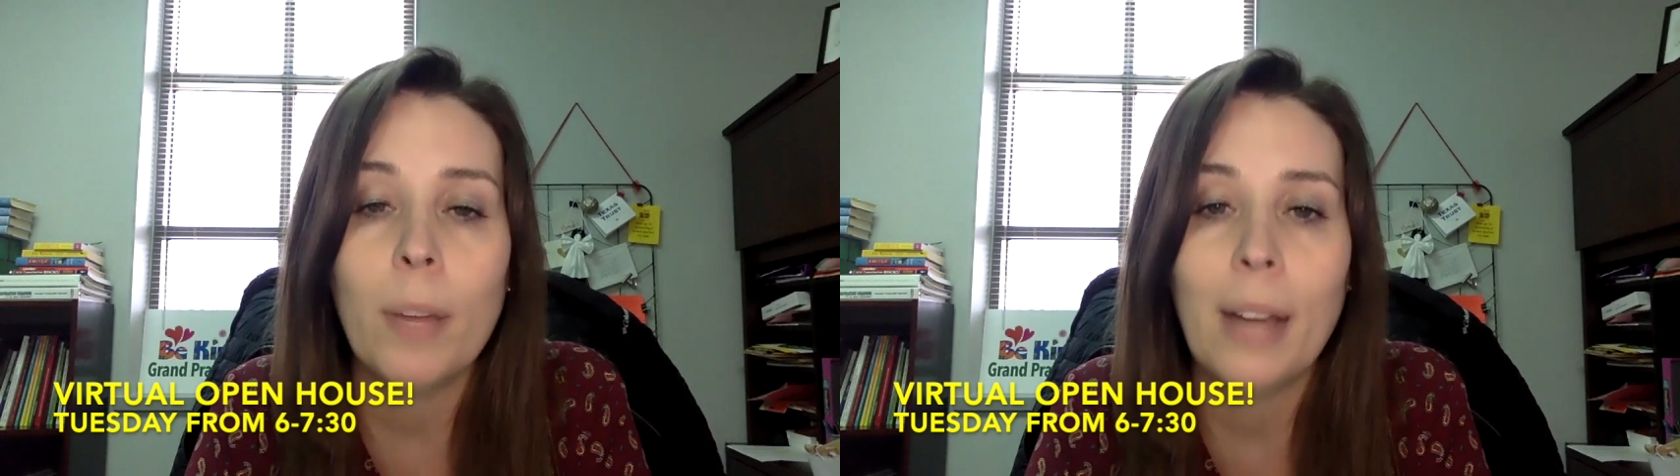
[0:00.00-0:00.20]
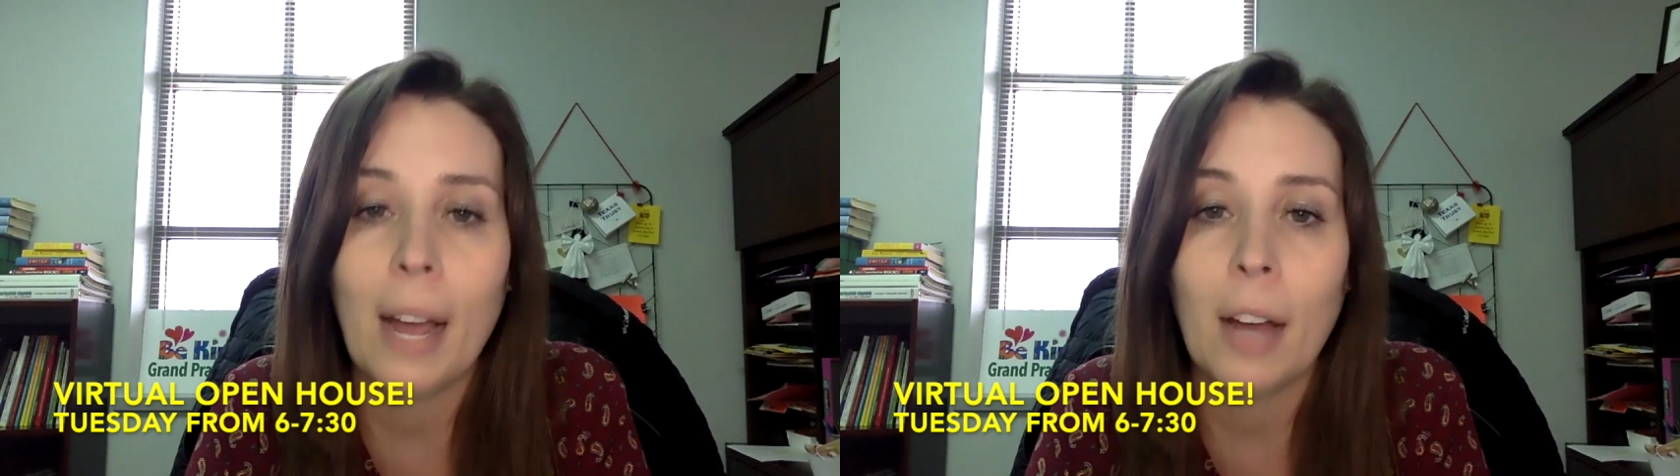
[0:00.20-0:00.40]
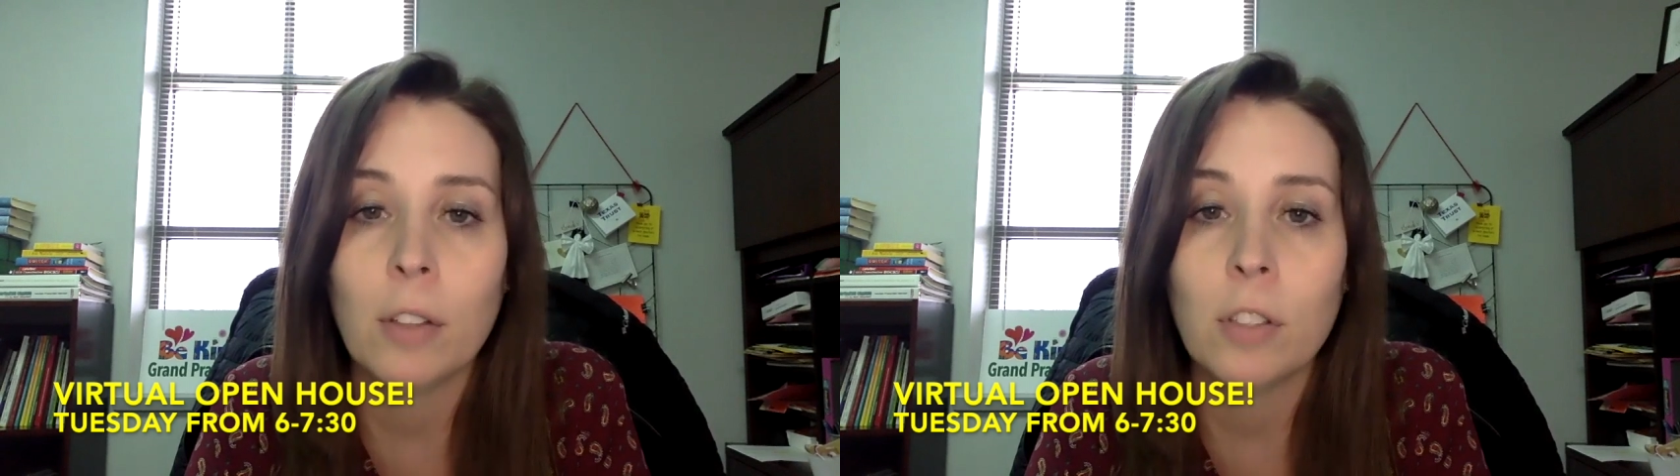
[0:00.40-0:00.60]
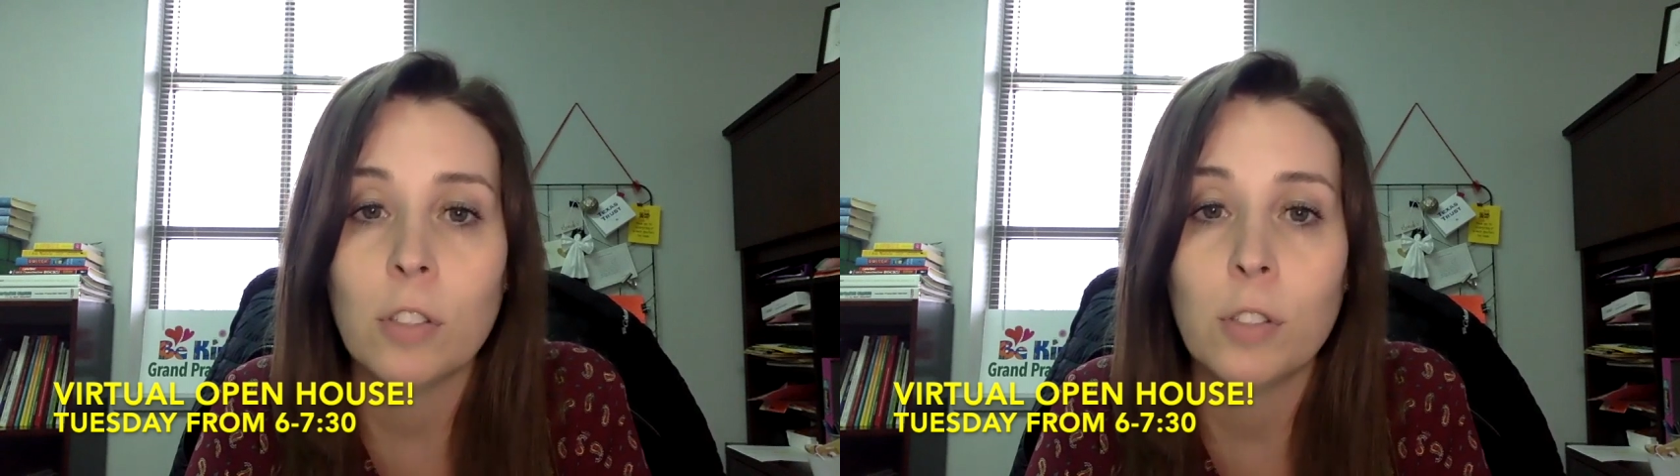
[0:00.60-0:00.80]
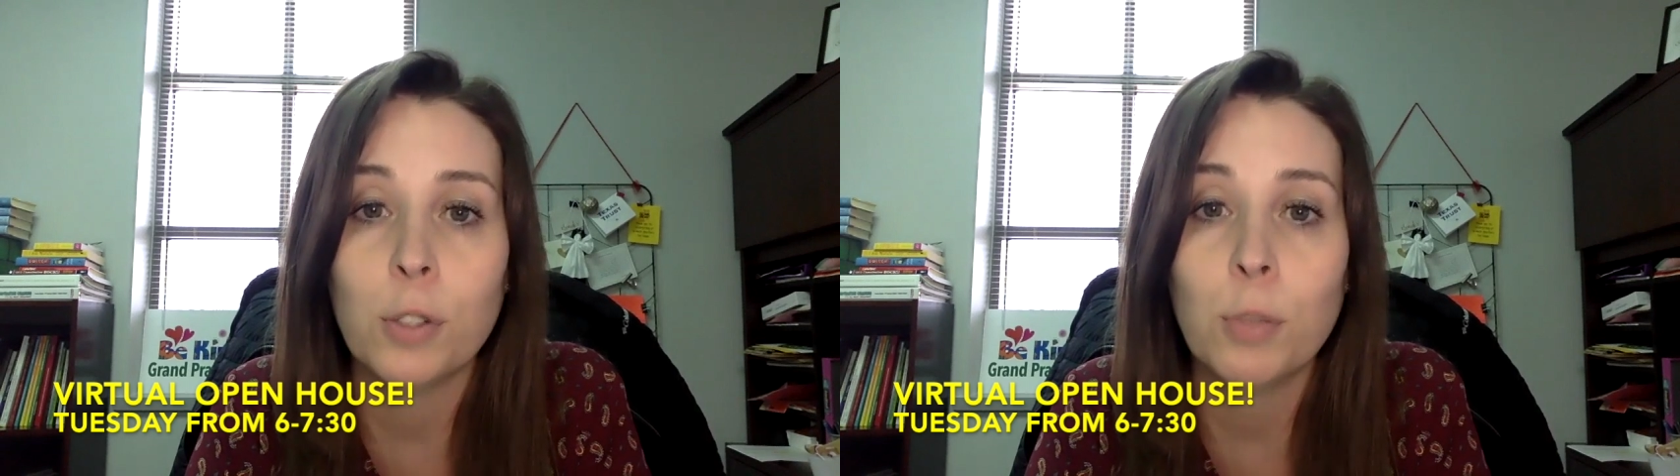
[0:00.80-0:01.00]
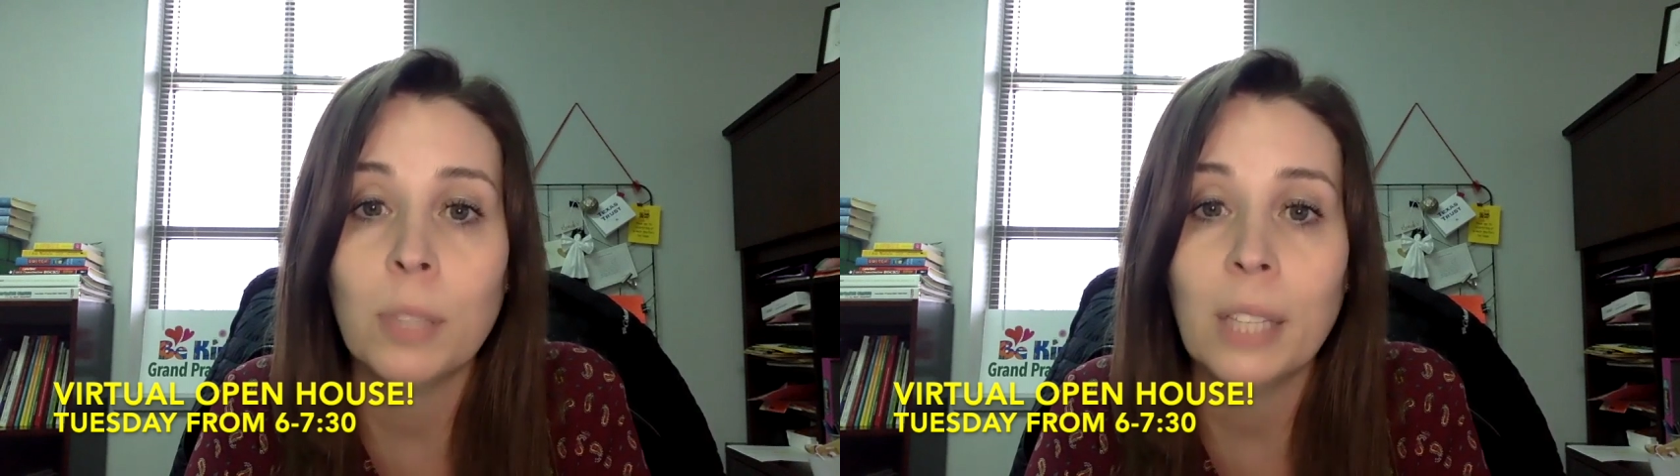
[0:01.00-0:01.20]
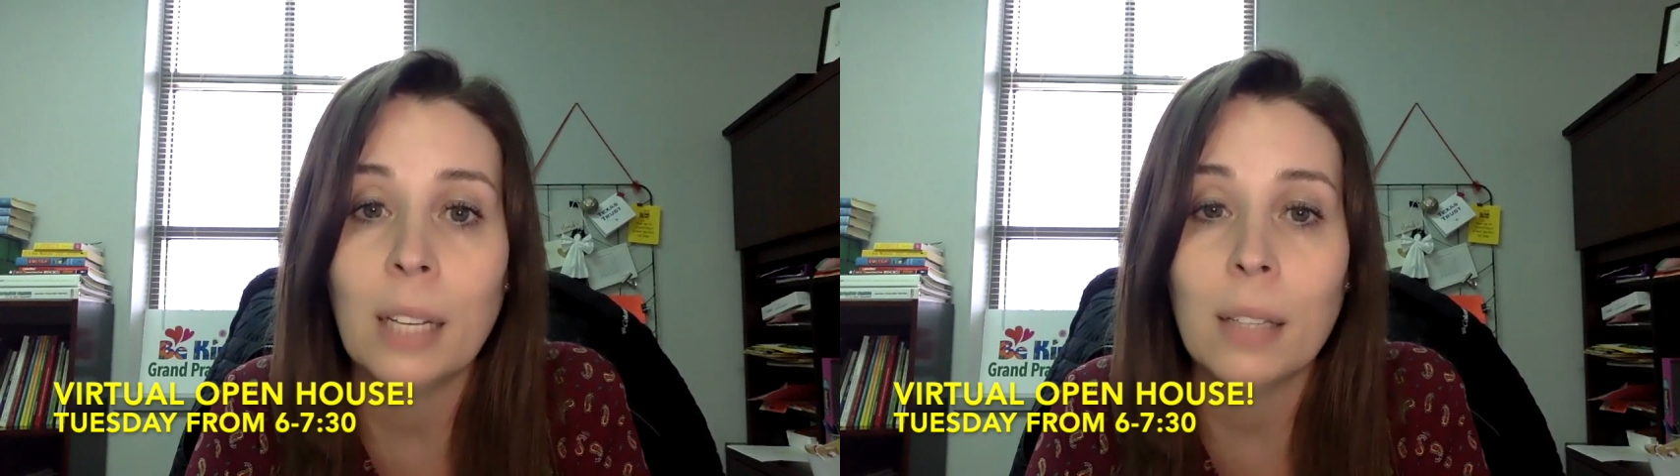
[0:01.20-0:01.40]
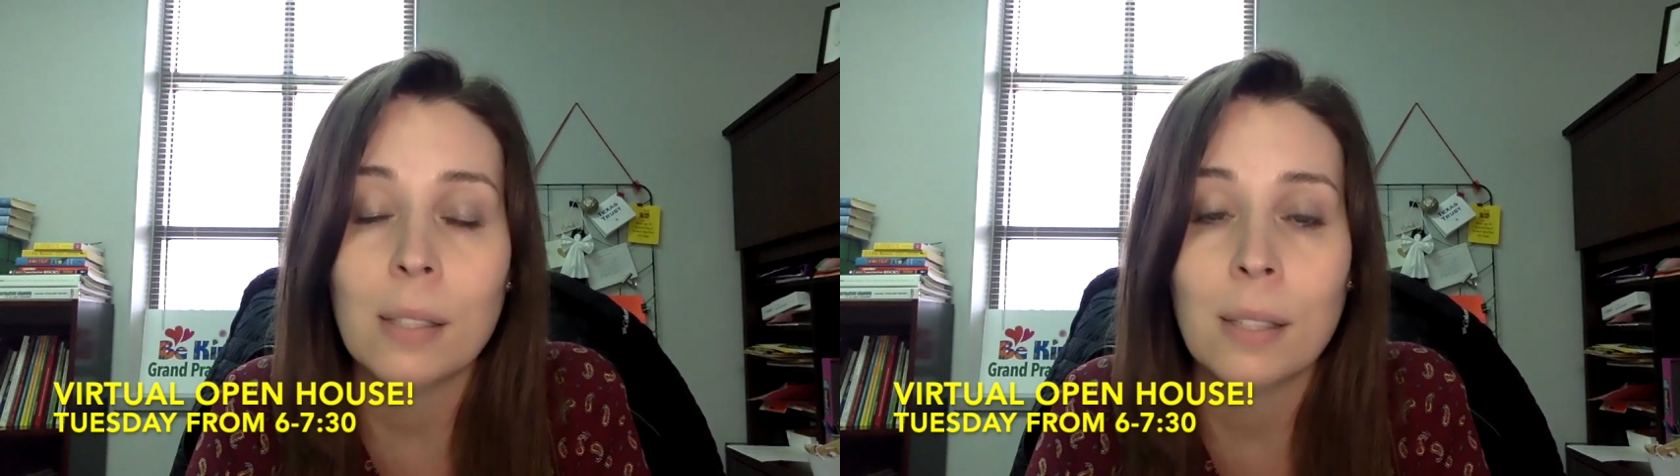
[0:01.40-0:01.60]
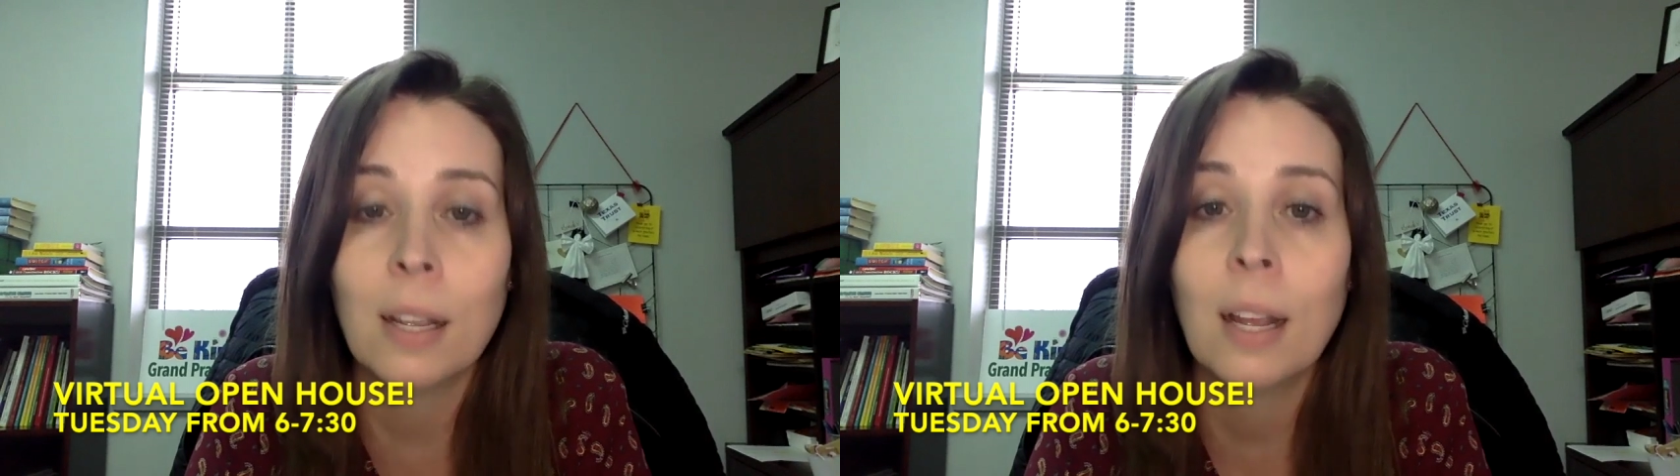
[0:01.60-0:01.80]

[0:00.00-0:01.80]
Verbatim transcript: house Zoom links